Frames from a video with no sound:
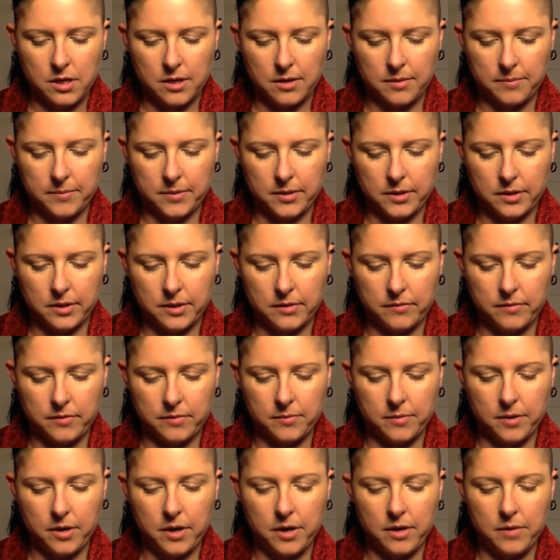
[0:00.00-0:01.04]
I'm going to leave
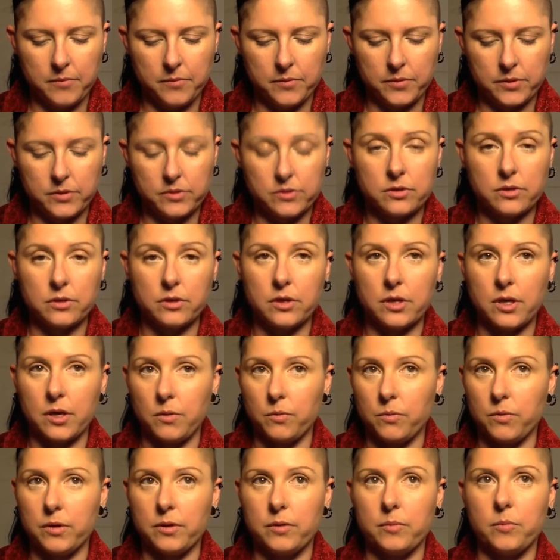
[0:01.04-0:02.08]
them up until I
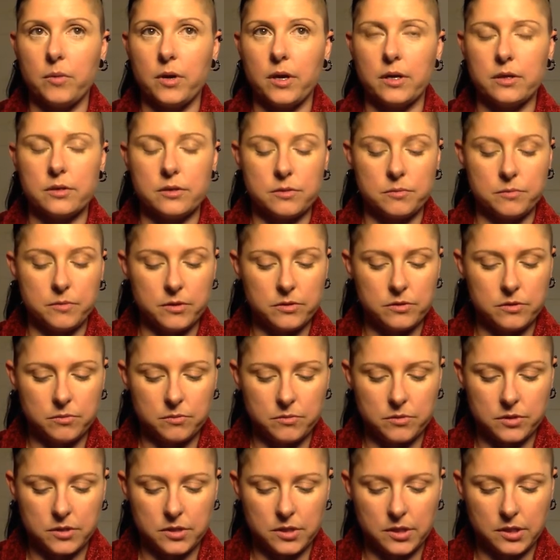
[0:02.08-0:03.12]
want my espresso
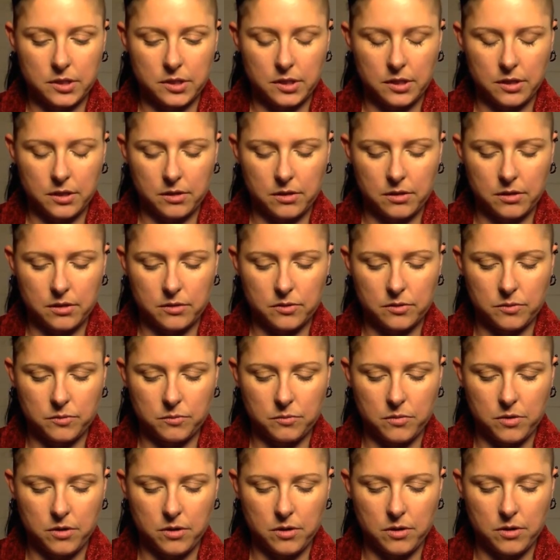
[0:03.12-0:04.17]
machine to kick on
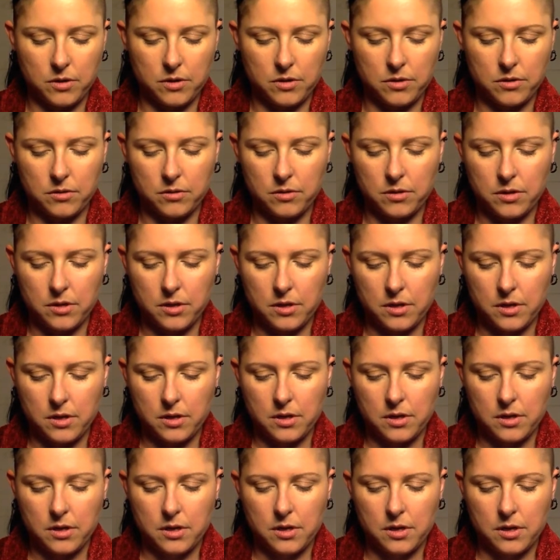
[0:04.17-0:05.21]
tomorrow.
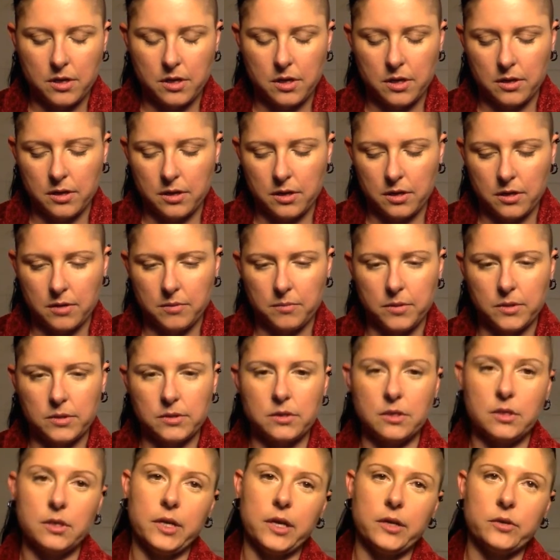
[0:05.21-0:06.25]
Um, it's
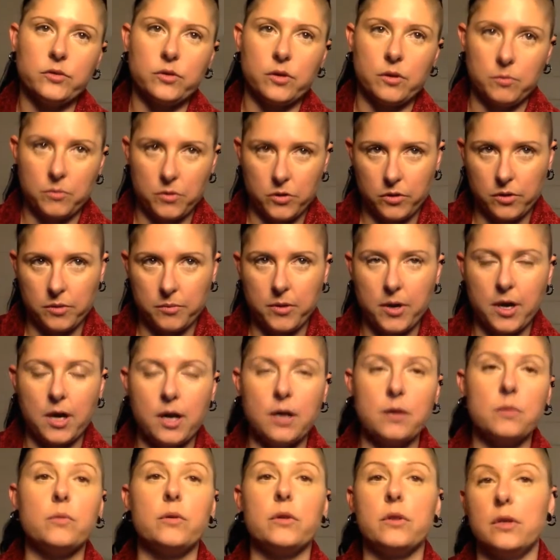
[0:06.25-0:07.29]
an electric moka
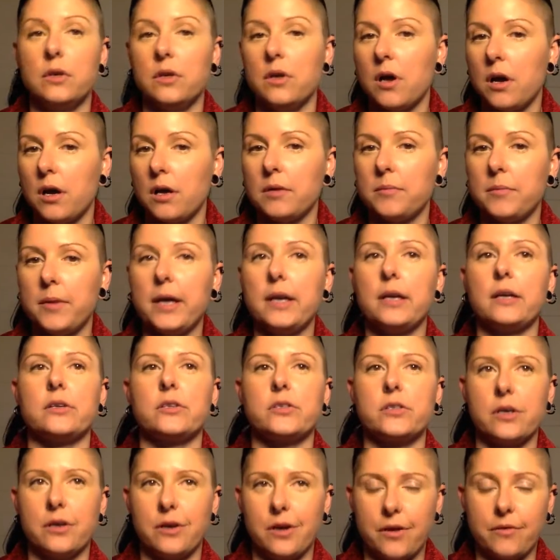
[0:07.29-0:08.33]
pot with an automatic
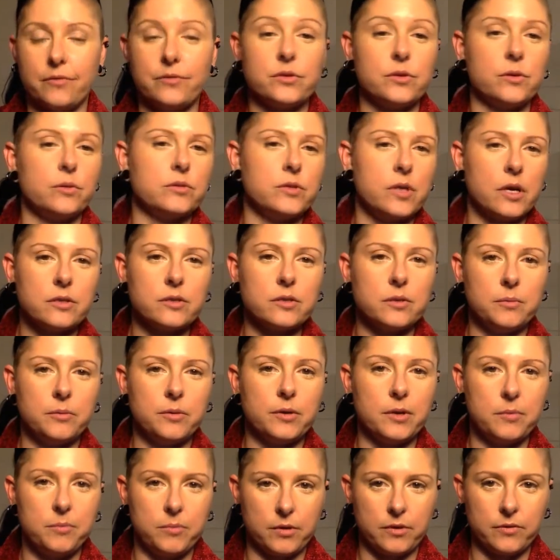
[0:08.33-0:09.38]
shut off, so it's actually
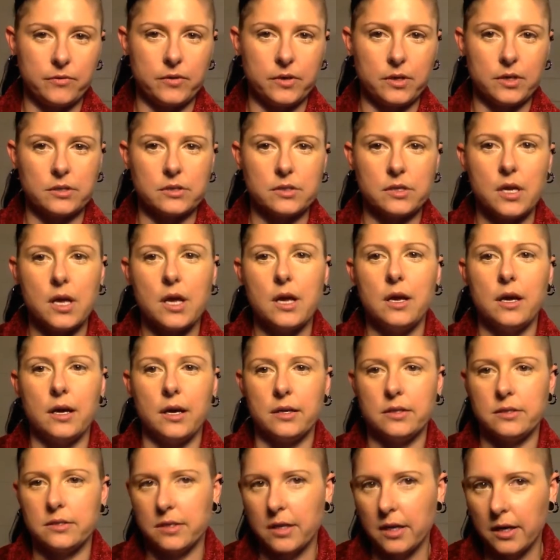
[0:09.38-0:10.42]
pretty perfect. I
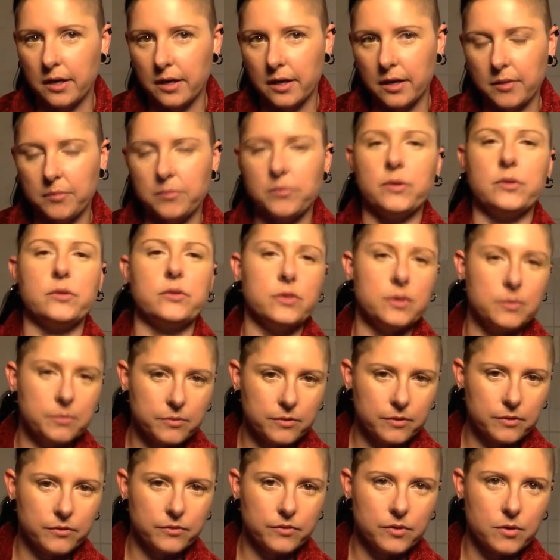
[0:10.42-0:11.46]
set it up, I sleep
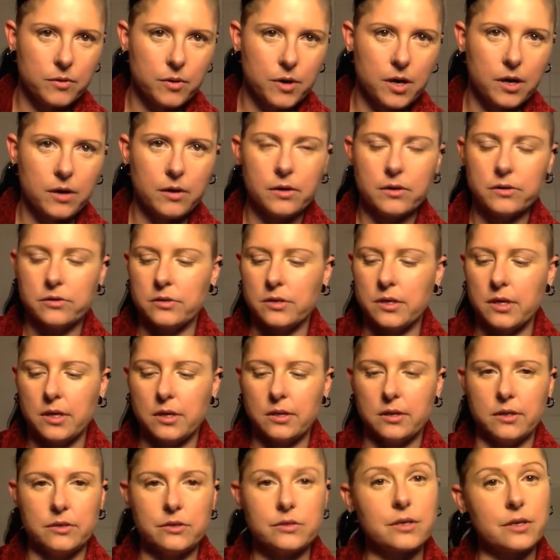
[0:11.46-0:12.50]
for a few hours,
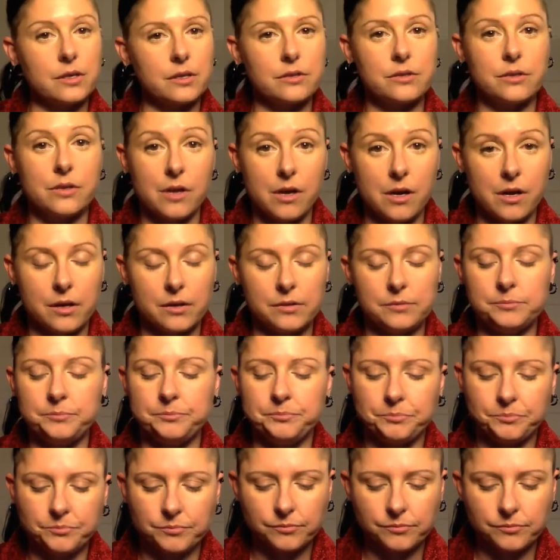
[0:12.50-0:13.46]
this kicks it on,